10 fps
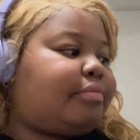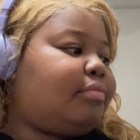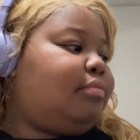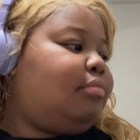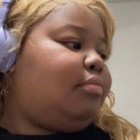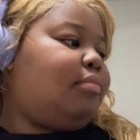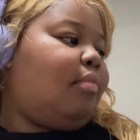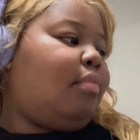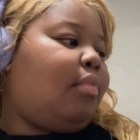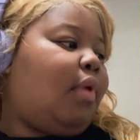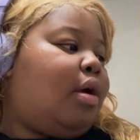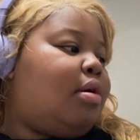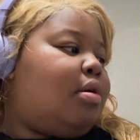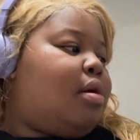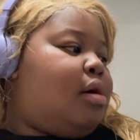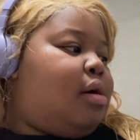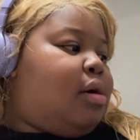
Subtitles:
No one is speaking in this clip.